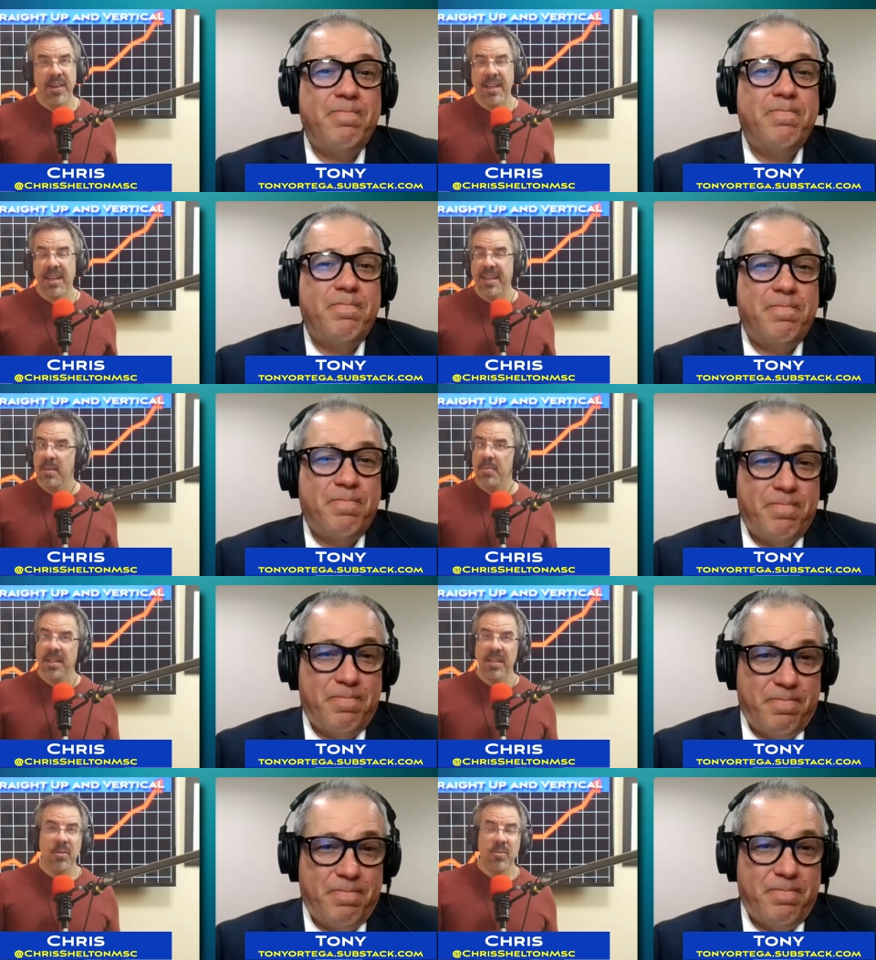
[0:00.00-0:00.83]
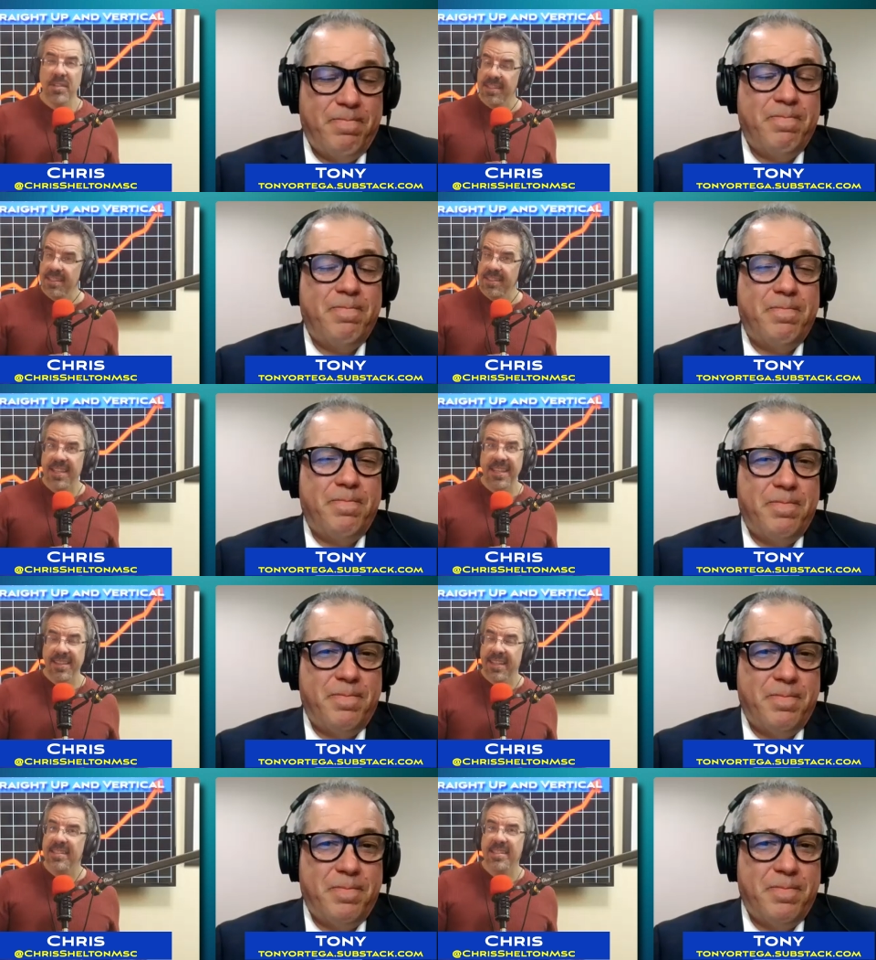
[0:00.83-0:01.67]
Speaker 1: And anybody who doesn't
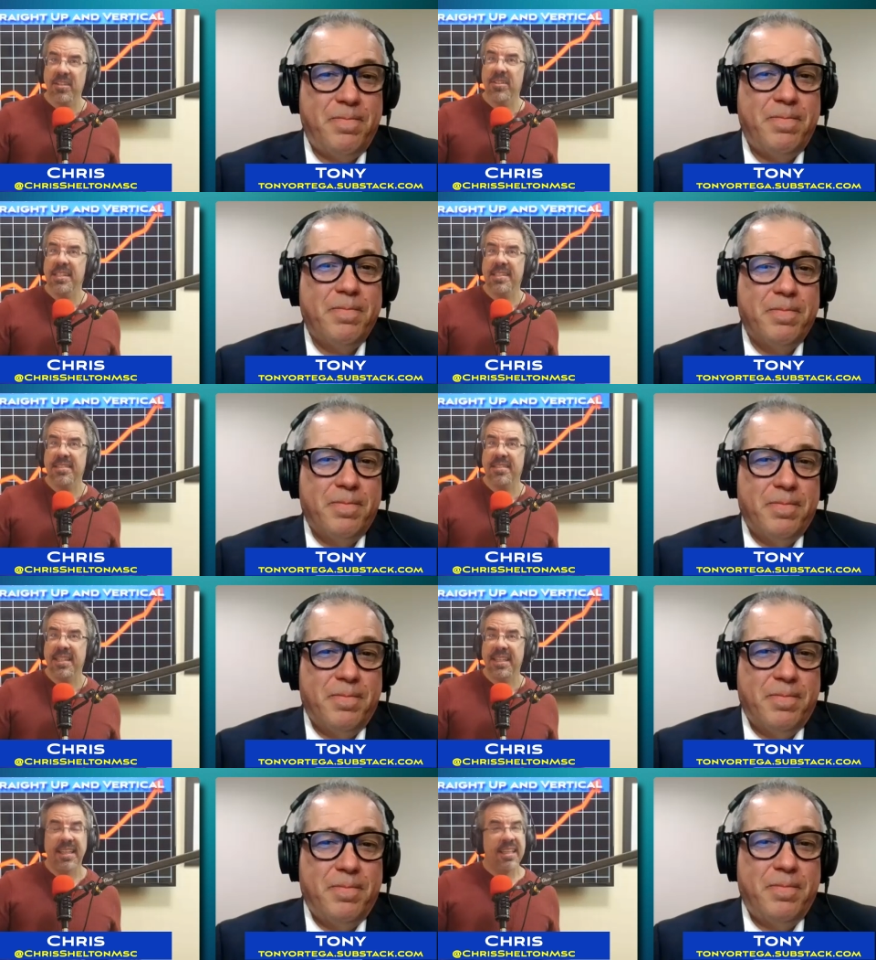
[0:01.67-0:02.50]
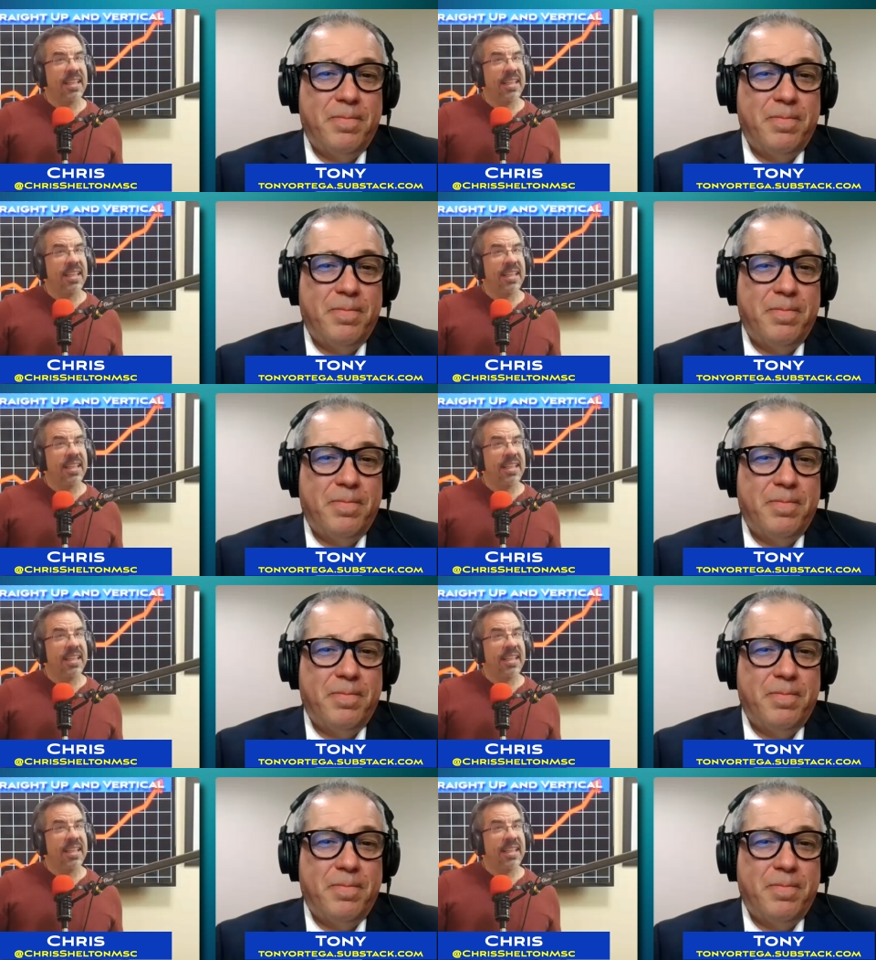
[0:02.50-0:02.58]
take that seriously